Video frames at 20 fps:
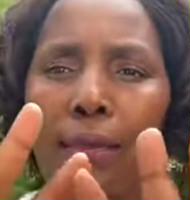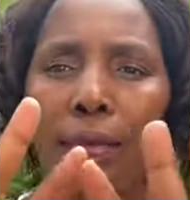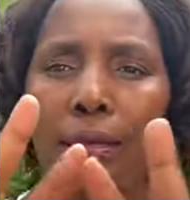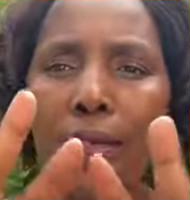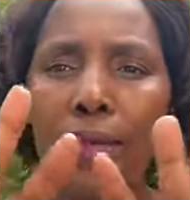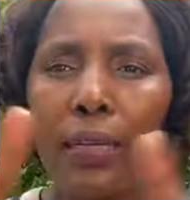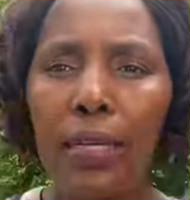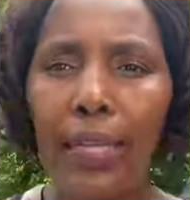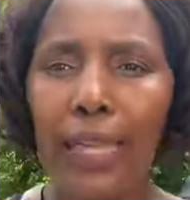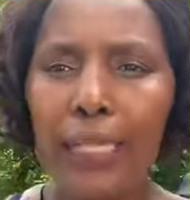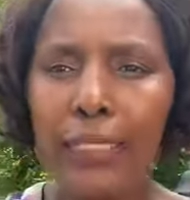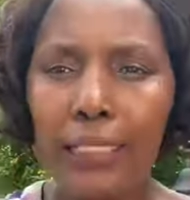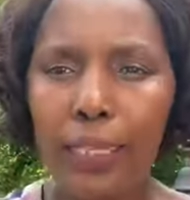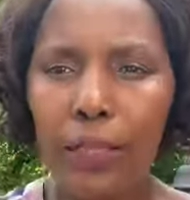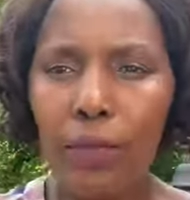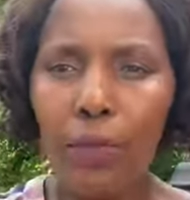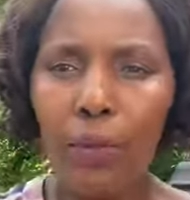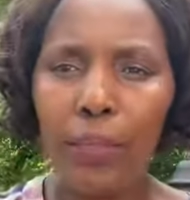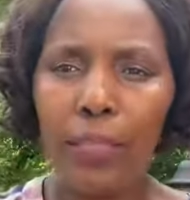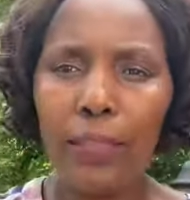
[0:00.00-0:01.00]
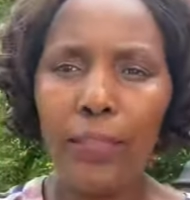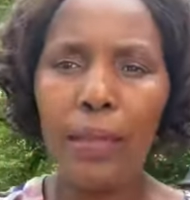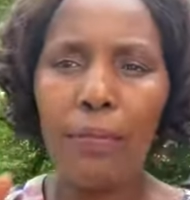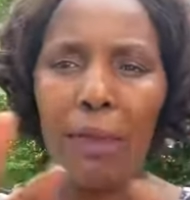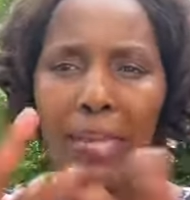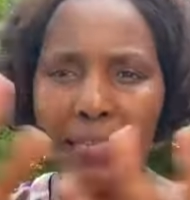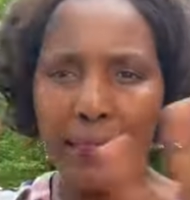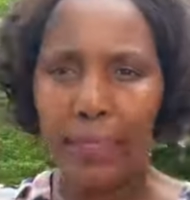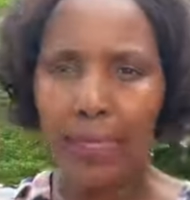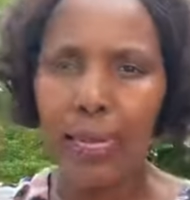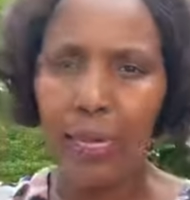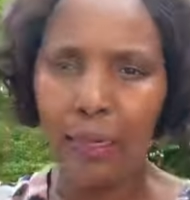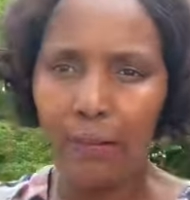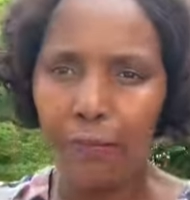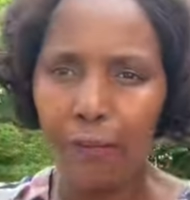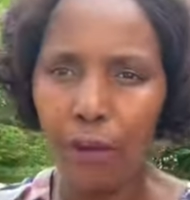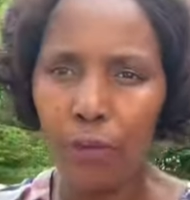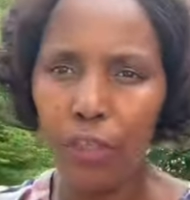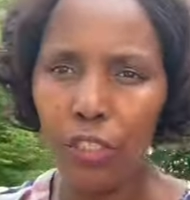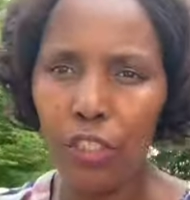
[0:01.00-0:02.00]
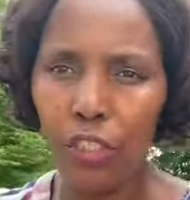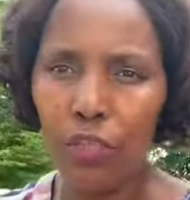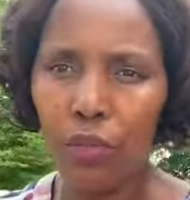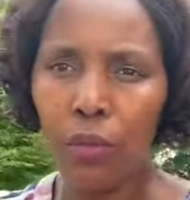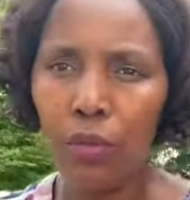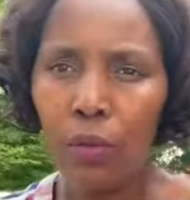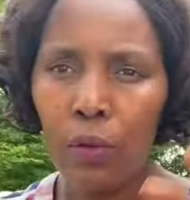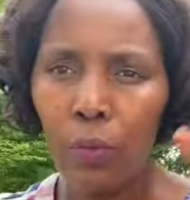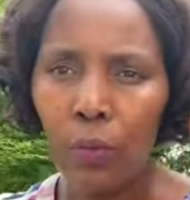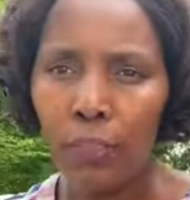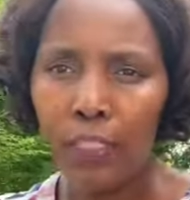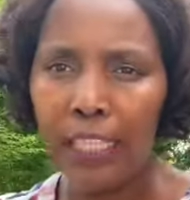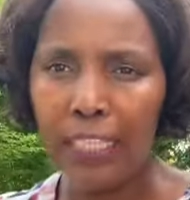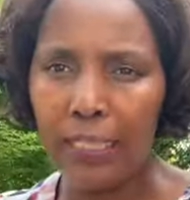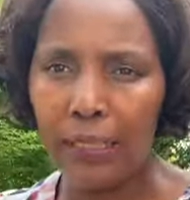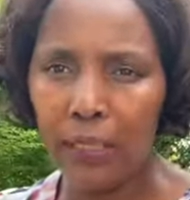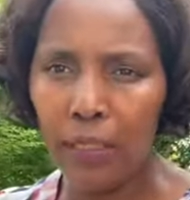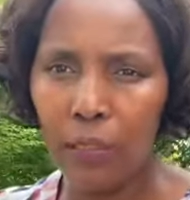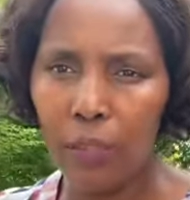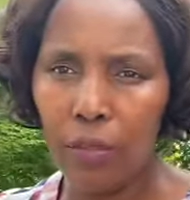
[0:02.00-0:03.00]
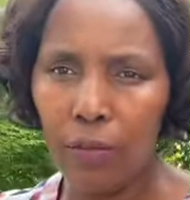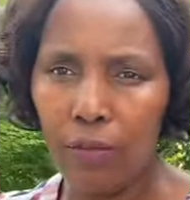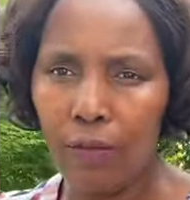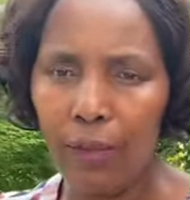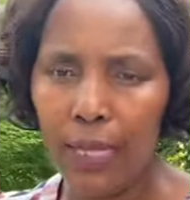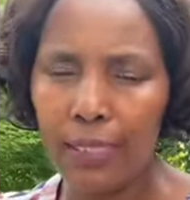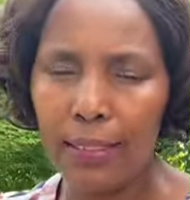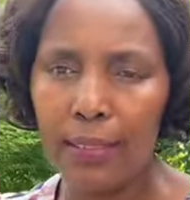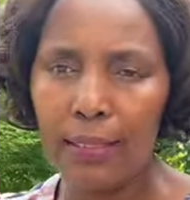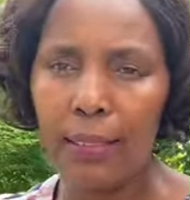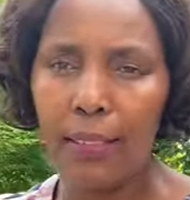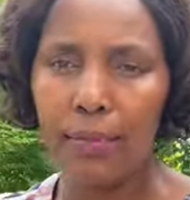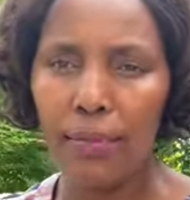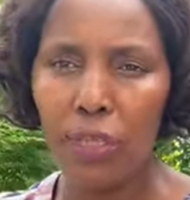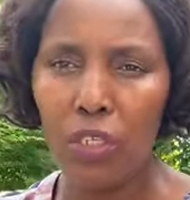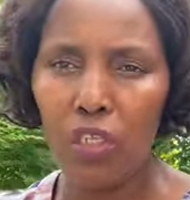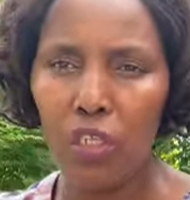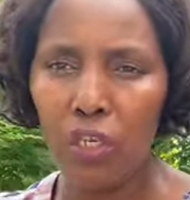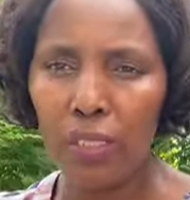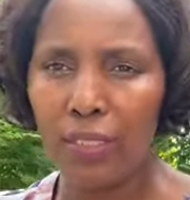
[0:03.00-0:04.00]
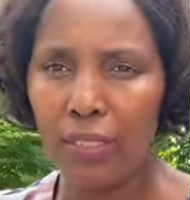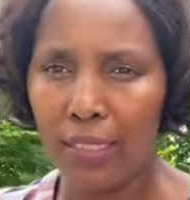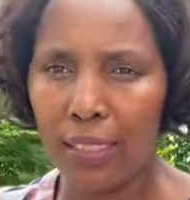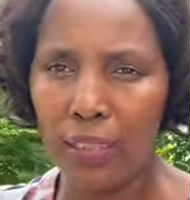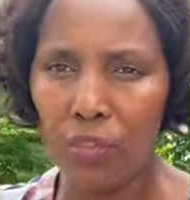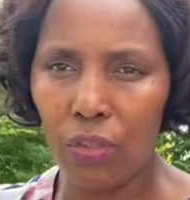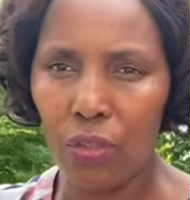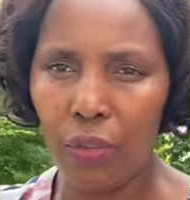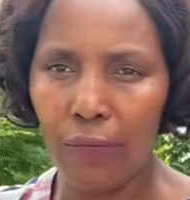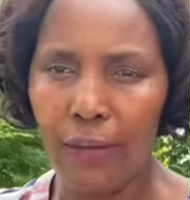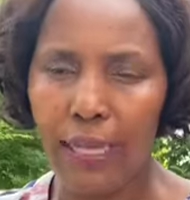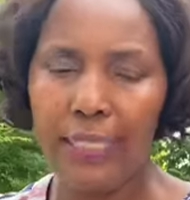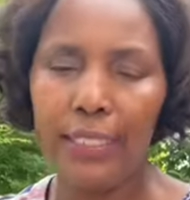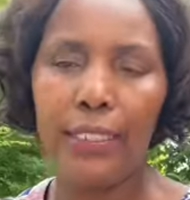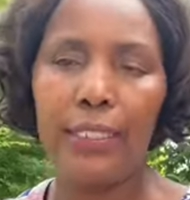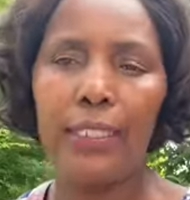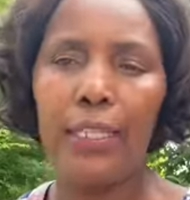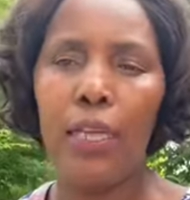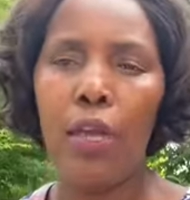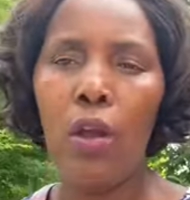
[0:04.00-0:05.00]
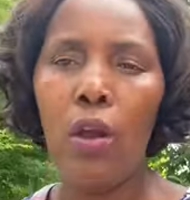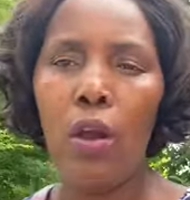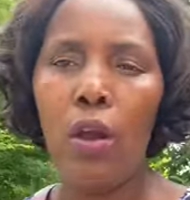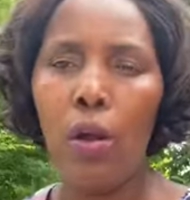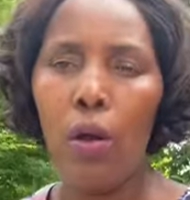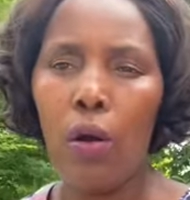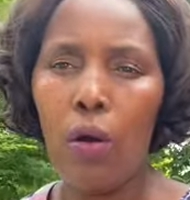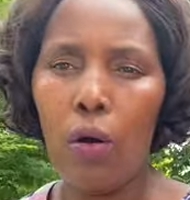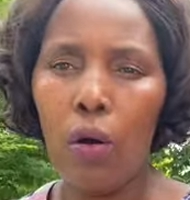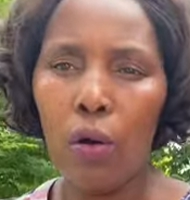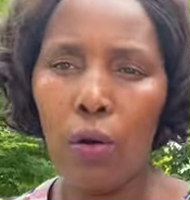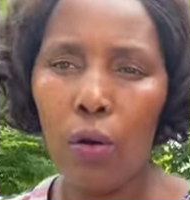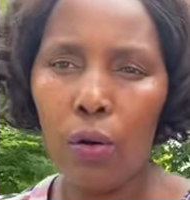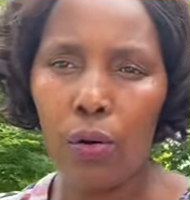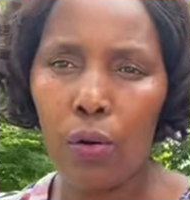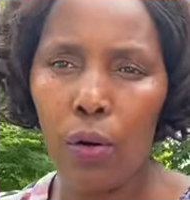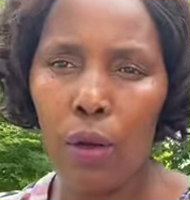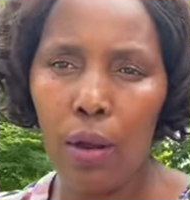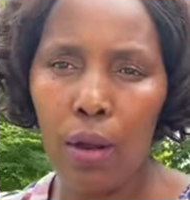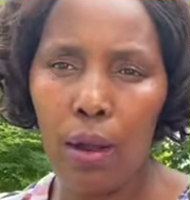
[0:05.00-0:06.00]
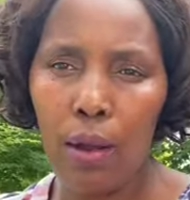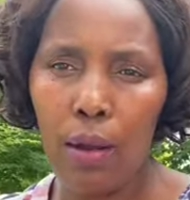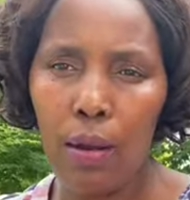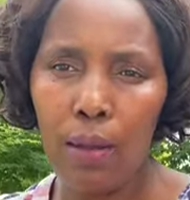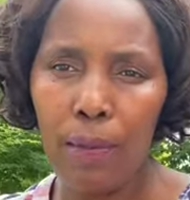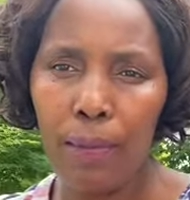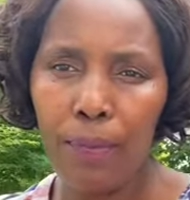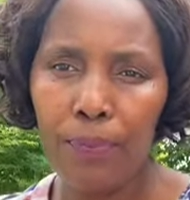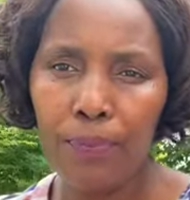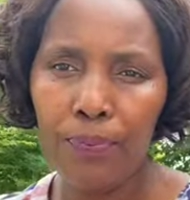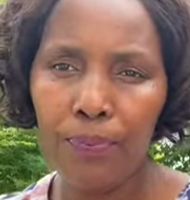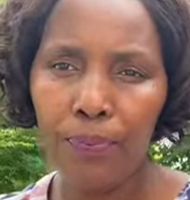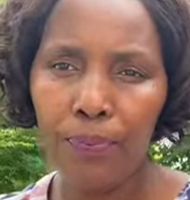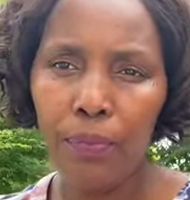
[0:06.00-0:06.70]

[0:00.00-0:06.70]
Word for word: related with the MasterCard Foundation, with the three universities, Michigan State University or um,